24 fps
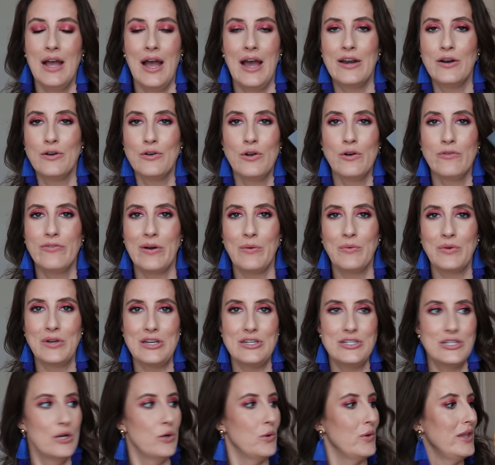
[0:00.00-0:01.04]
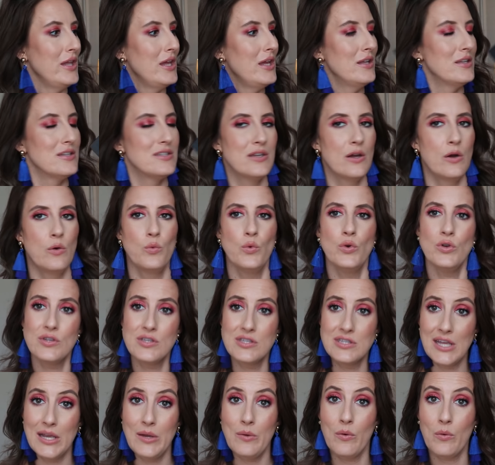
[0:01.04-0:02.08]
I don't know if I want to deal with it. So we'll
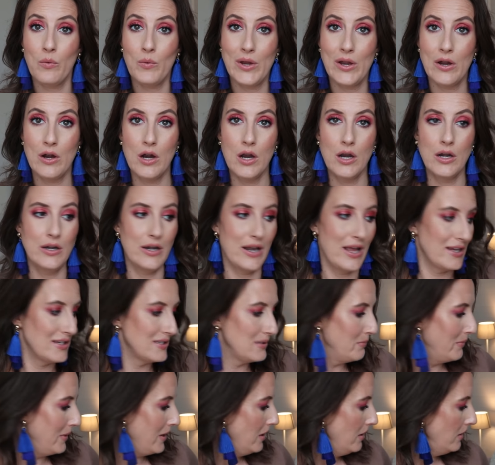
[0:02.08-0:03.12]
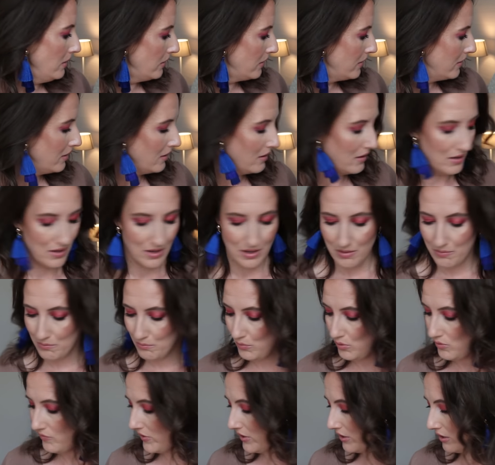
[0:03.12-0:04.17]
see where we are next month.
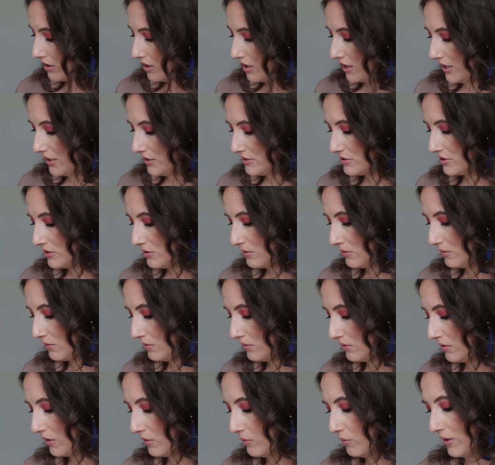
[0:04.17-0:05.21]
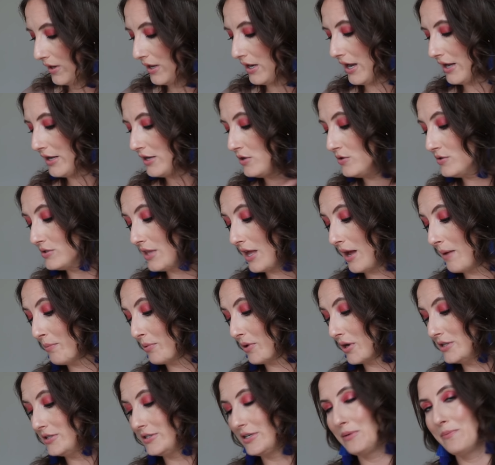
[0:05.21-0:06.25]
Moving on to, oh, and I used that
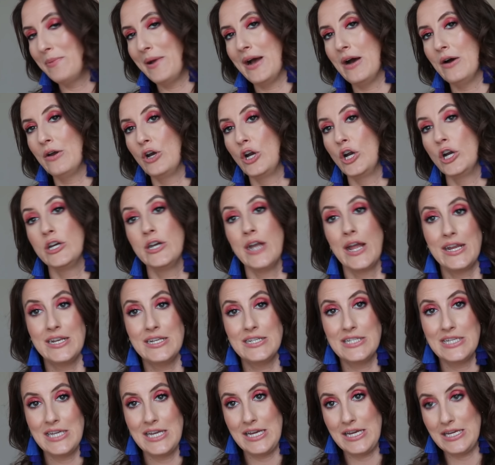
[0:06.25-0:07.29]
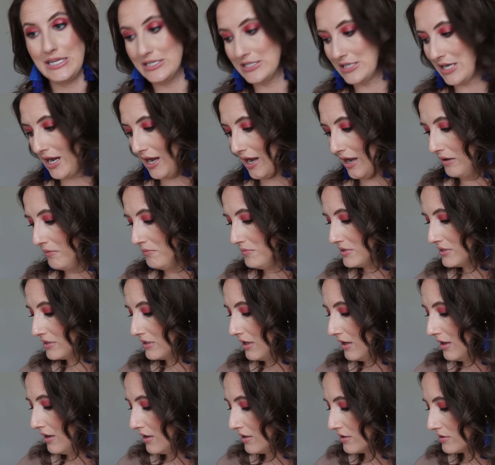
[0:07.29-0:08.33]
bronzing powder nineteen times.
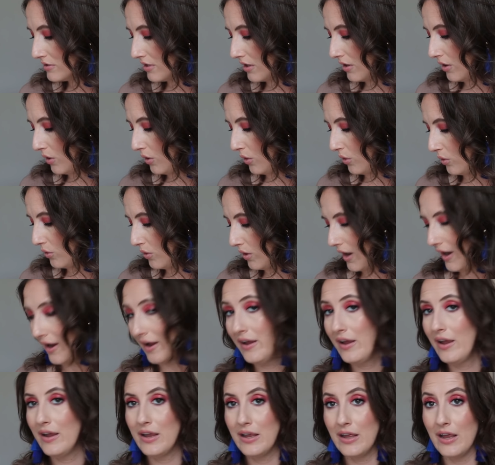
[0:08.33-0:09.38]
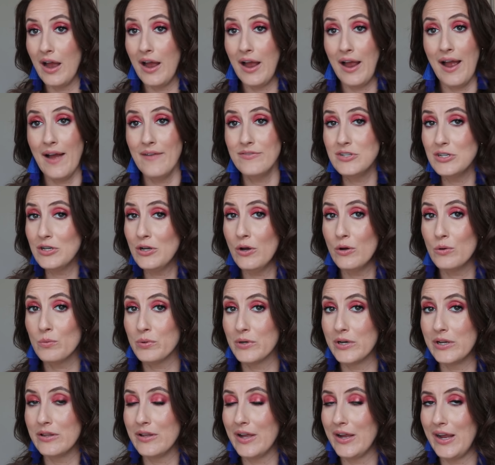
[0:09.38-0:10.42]
So I, I have to go
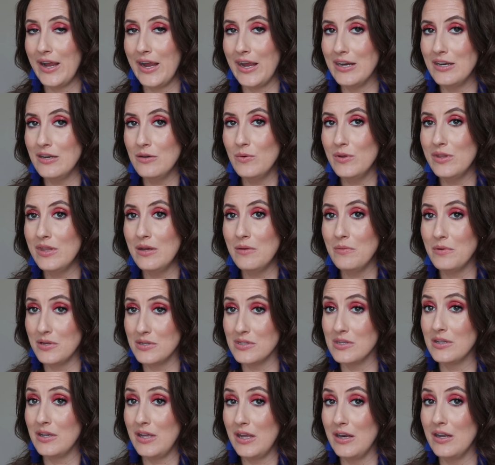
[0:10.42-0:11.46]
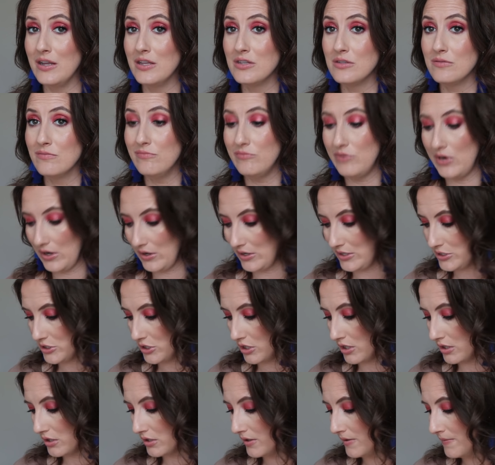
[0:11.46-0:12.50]
pretty light-handed with it, because again, it's very
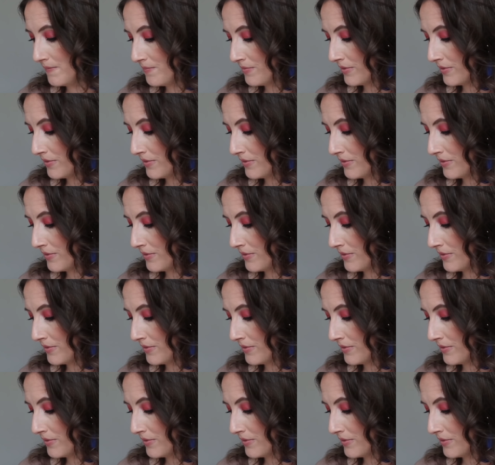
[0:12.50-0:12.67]
dark.